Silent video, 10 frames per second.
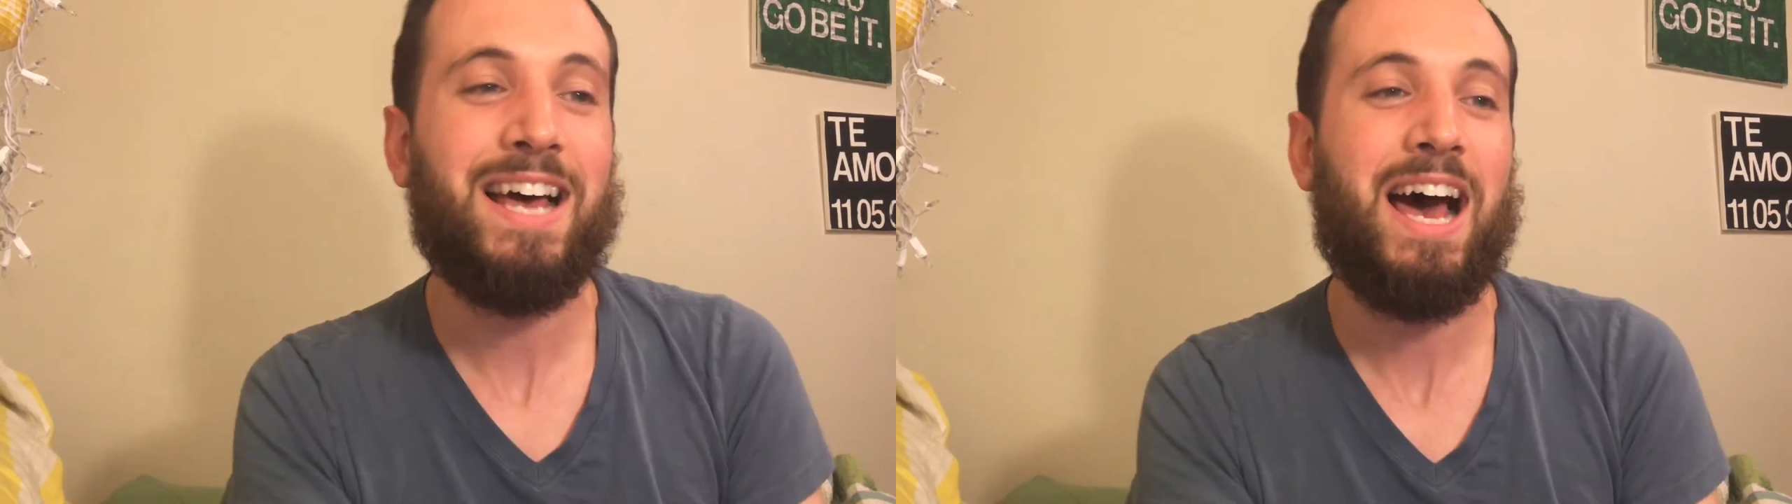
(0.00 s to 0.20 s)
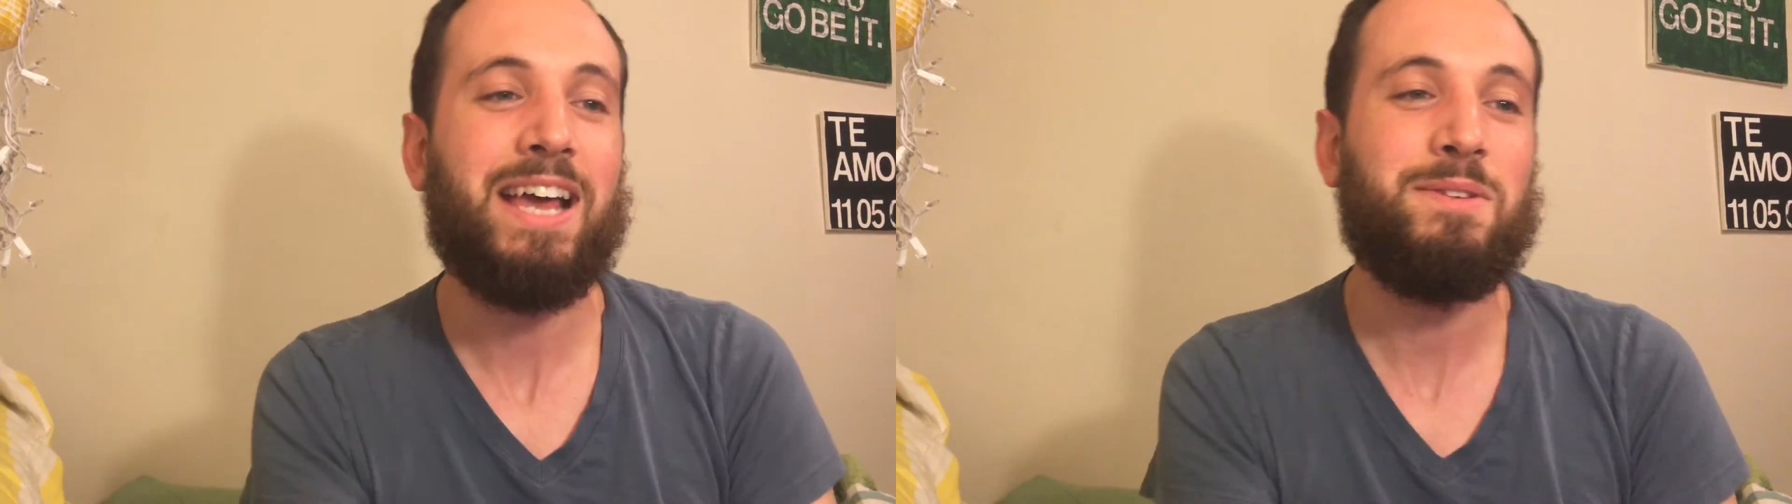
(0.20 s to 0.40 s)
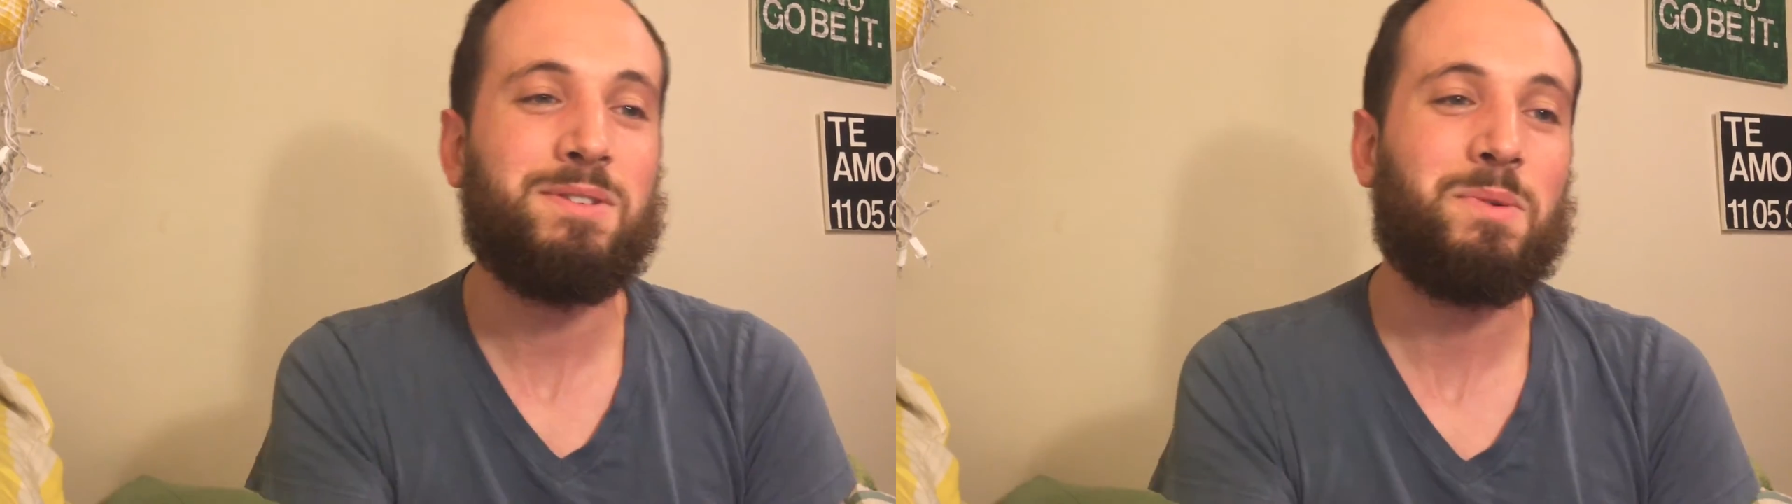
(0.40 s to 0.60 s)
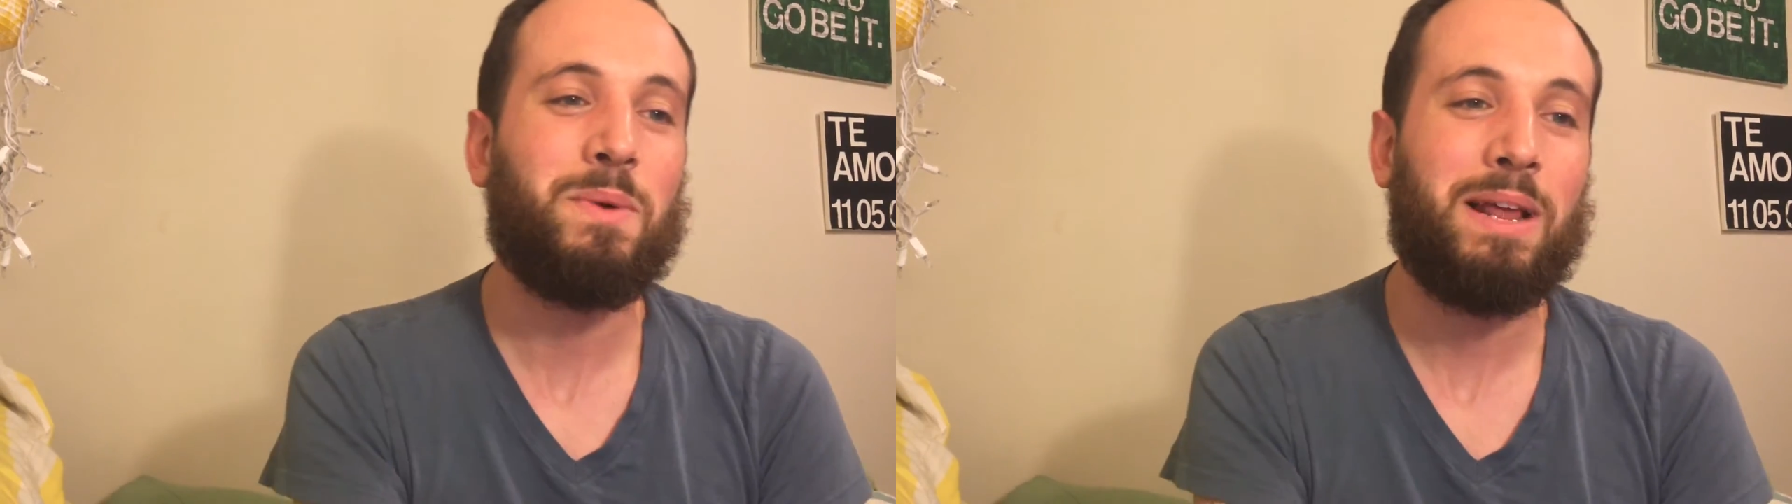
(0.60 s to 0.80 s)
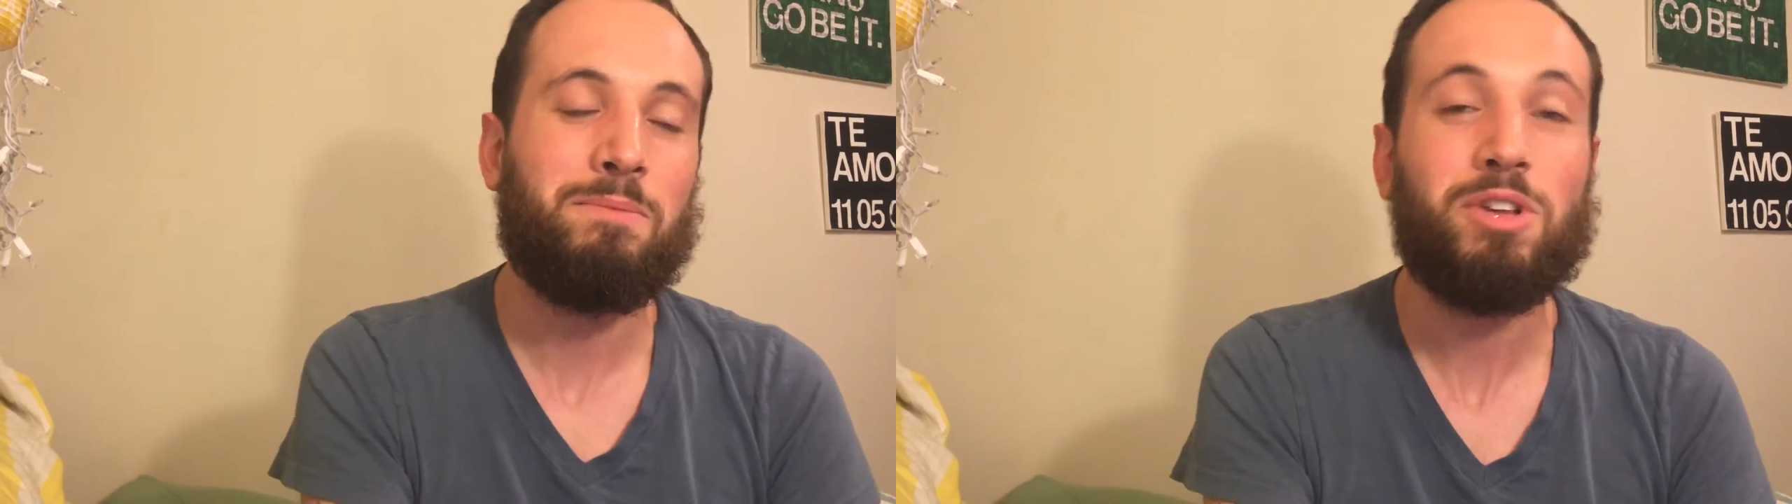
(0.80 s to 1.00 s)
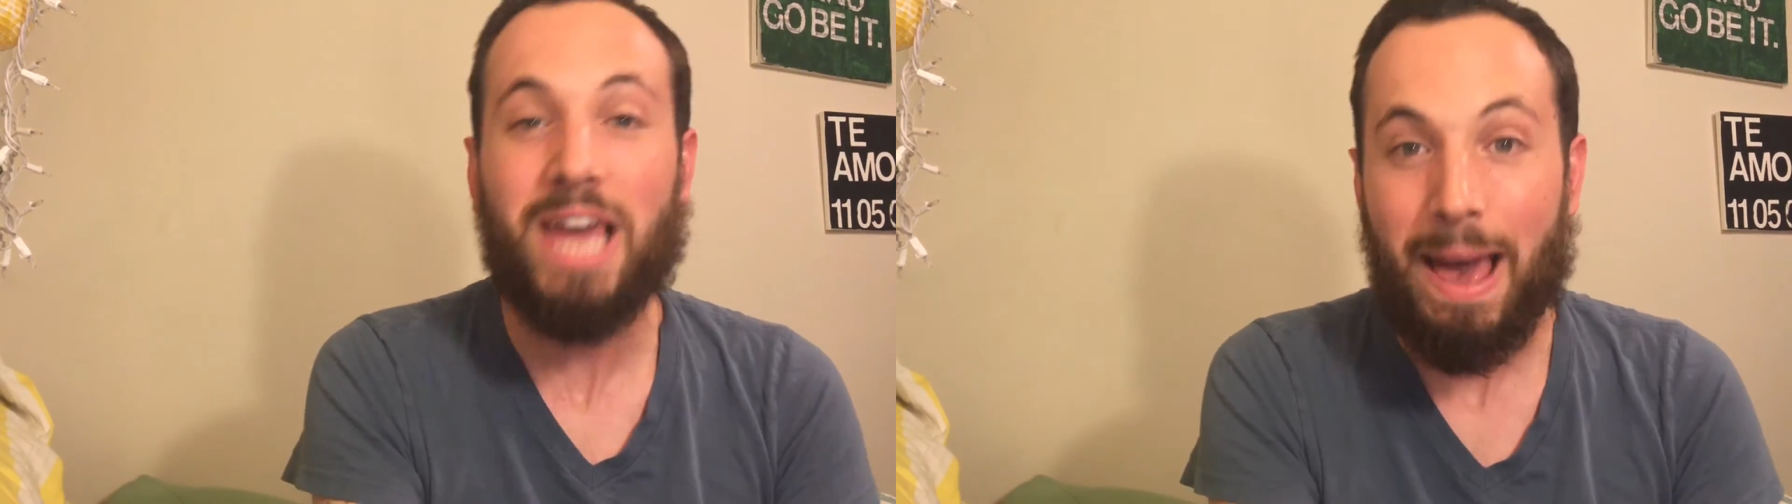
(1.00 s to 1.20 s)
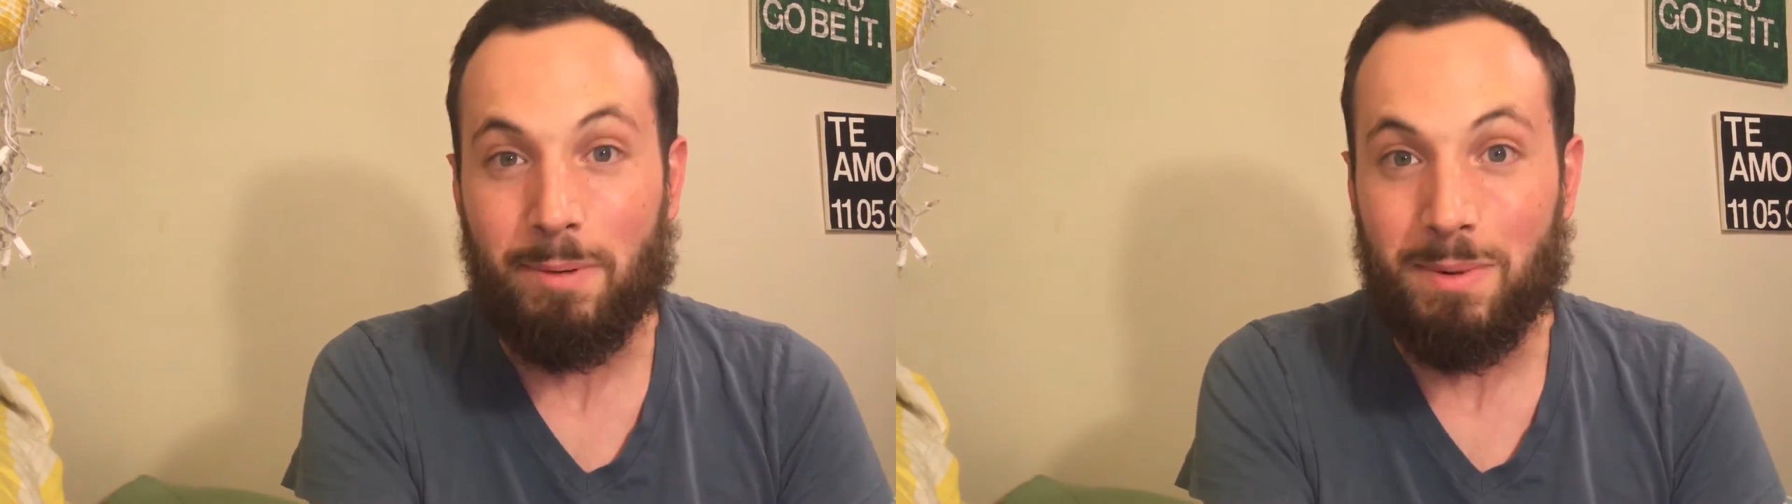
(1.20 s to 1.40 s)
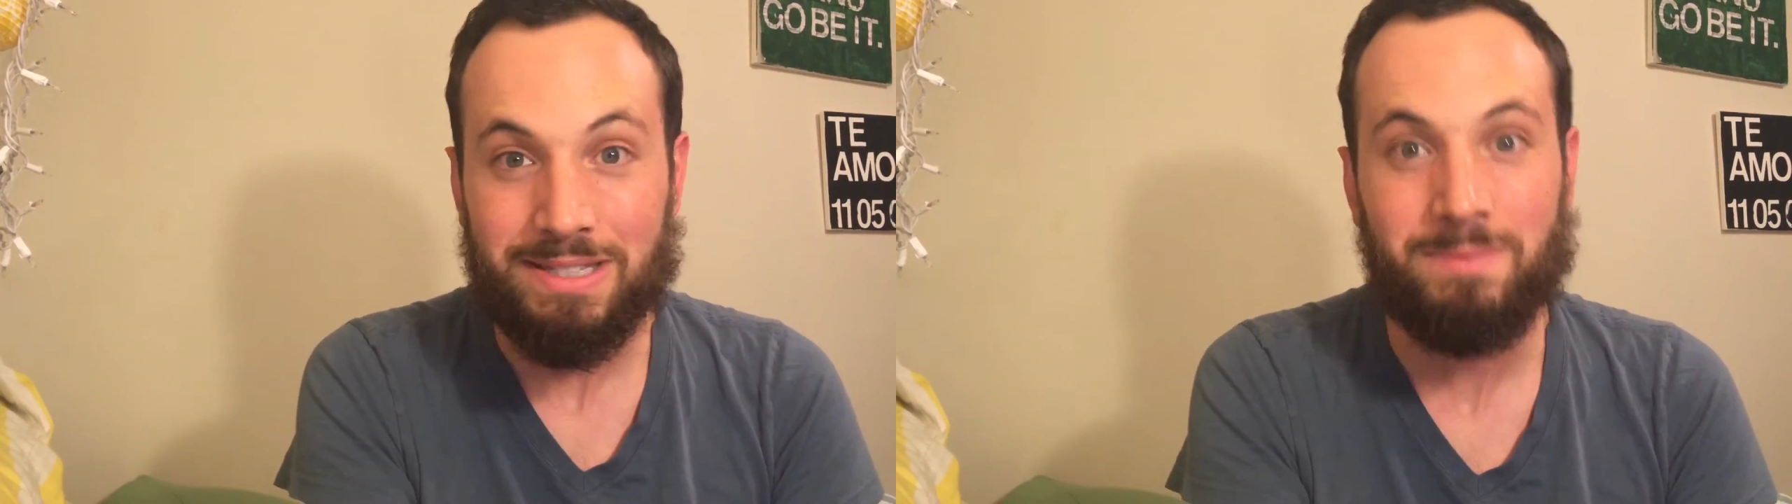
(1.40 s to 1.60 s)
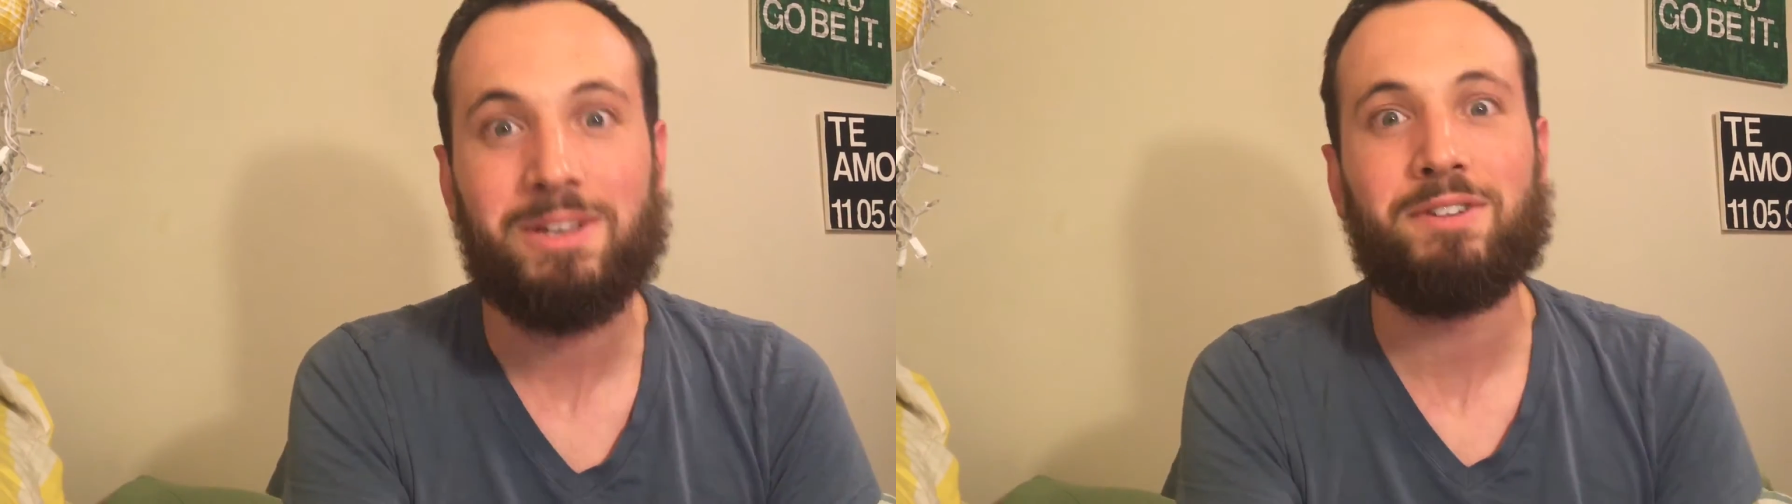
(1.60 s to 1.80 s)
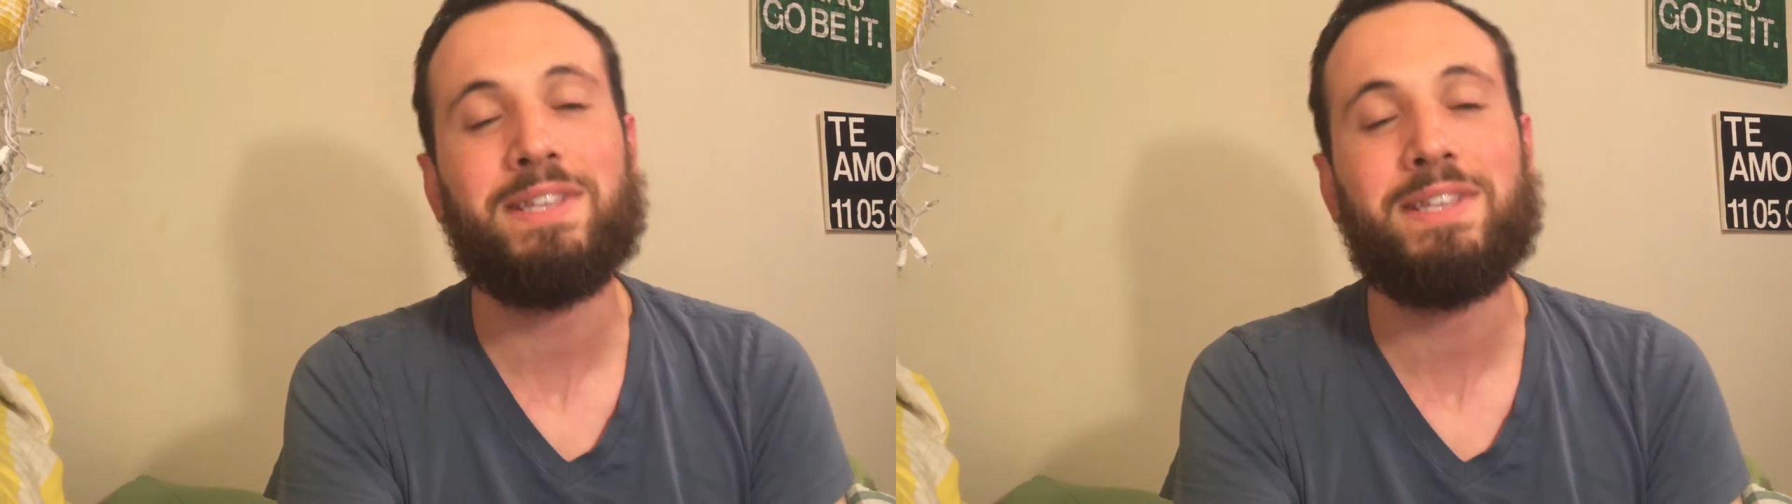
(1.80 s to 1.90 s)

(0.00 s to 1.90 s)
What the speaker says: I use it when I'm really happy about something,